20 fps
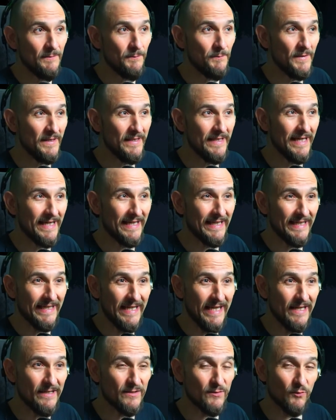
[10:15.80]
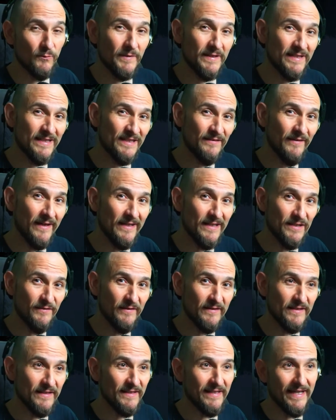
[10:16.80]
But at Kuori, it's also
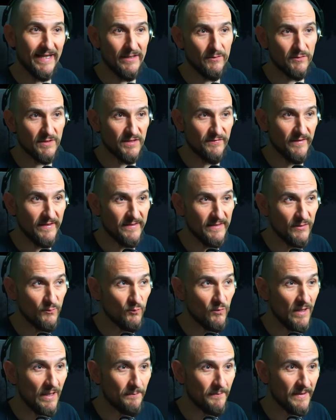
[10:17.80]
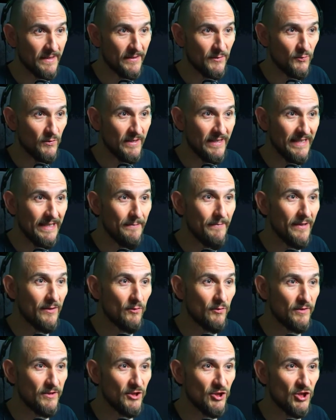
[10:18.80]
like this, that it gets bright again
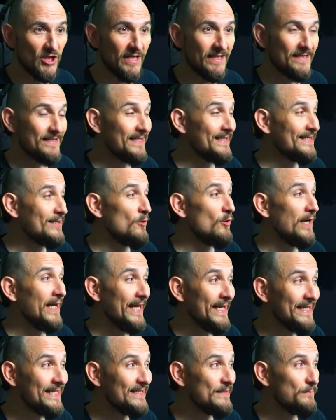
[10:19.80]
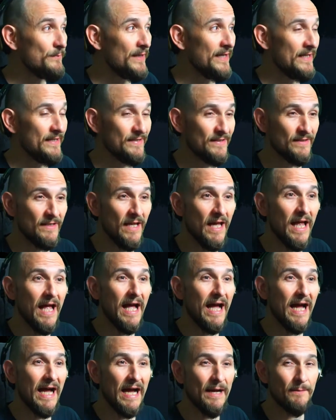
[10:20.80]
relatively quickly.
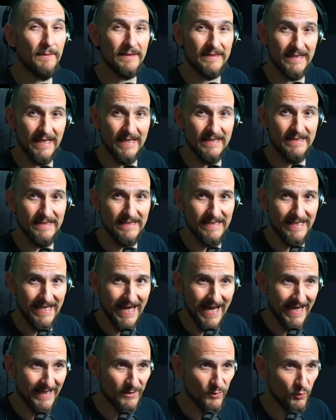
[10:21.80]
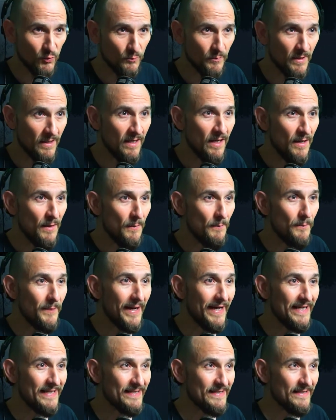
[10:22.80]
So Kuori itself has
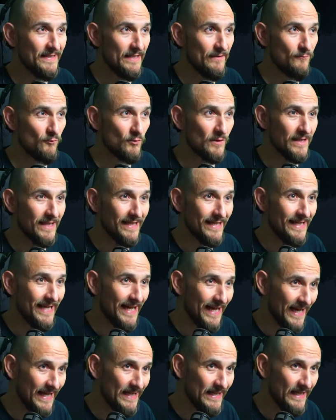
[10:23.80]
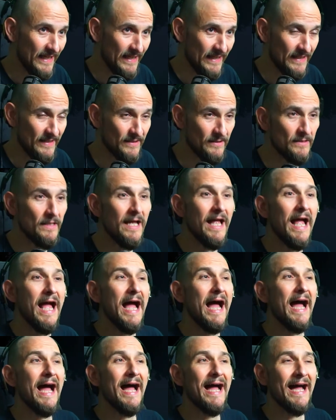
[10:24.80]
only a very short real dark
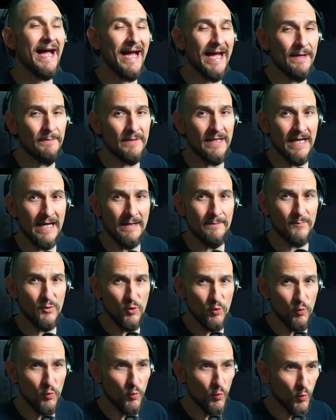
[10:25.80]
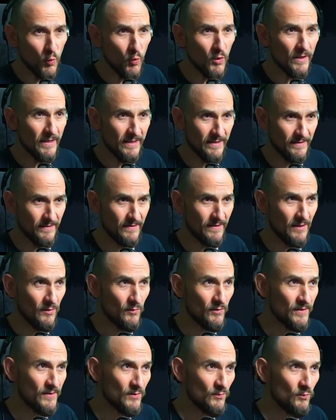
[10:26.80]
phase. Still, you can
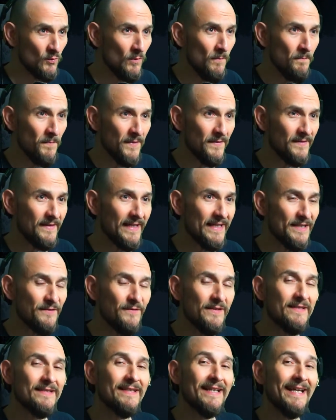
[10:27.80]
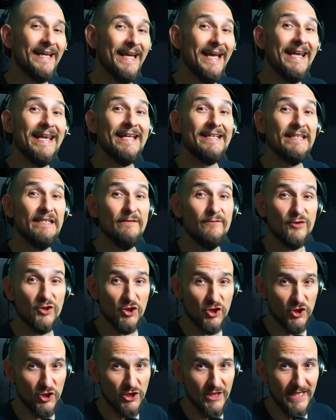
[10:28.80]
recognize by the times that the night officially
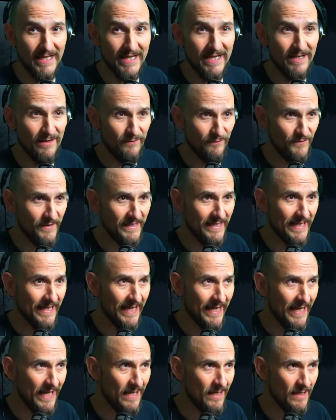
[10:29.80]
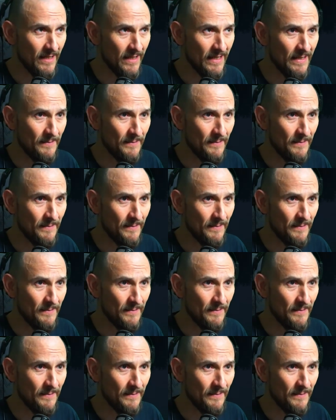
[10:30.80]
goes until 4 o'clock.